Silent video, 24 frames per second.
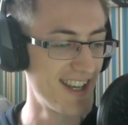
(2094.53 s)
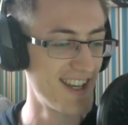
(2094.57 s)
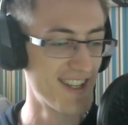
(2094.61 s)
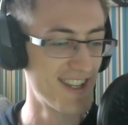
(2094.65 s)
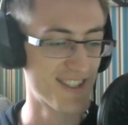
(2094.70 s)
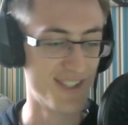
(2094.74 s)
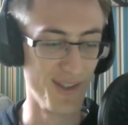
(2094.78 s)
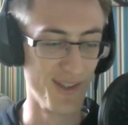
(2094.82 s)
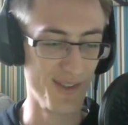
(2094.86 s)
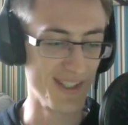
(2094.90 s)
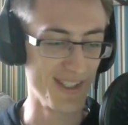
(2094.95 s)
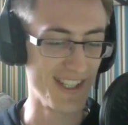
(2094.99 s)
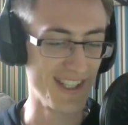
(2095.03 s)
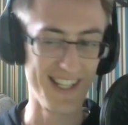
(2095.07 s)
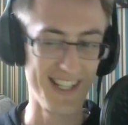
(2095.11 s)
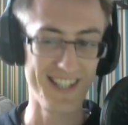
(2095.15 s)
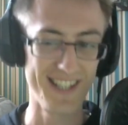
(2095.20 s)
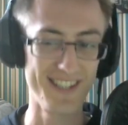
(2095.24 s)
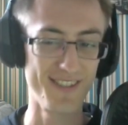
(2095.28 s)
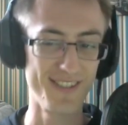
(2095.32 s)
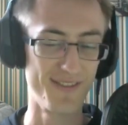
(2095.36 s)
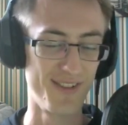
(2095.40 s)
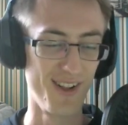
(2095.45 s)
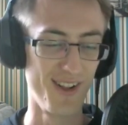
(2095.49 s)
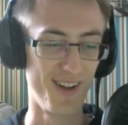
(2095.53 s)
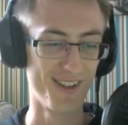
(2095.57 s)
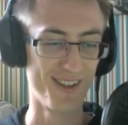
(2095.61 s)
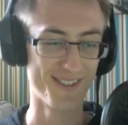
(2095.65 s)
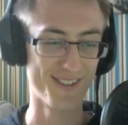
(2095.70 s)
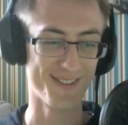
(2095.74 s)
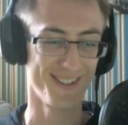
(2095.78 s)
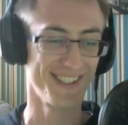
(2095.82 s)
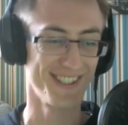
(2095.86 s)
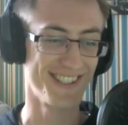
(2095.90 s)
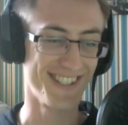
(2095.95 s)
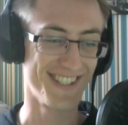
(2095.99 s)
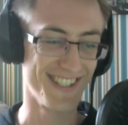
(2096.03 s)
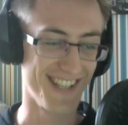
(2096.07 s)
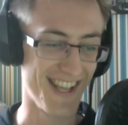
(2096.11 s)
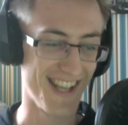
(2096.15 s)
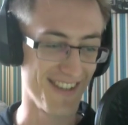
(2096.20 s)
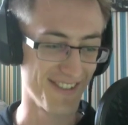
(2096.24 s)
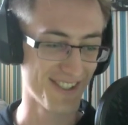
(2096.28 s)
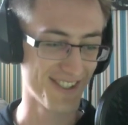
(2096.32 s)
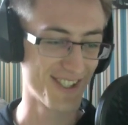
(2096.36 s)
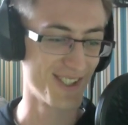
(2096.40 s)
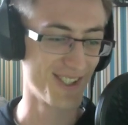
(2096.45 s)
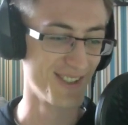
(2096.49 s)
So in the vlog we didn't
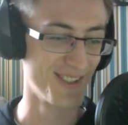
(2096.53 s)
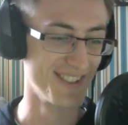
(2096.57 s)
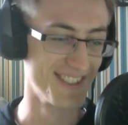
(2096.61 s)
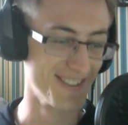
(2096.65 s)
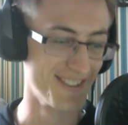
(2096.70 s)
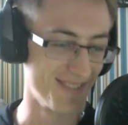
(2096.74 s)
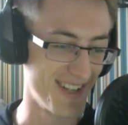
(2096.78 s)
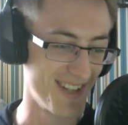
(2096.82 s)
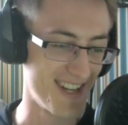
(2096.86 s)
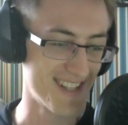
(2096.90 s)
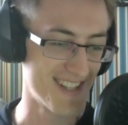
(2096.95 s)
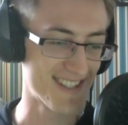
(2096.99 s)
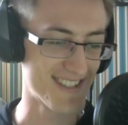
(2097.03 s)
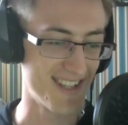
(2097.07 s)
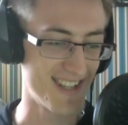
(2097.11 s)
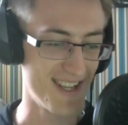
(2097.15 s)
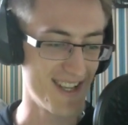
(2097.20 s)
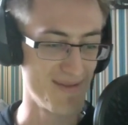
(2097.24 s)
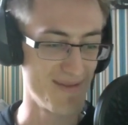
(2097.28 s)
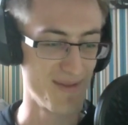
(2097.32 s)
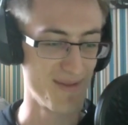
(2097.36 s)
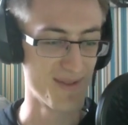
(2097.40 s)
ever call it by its name.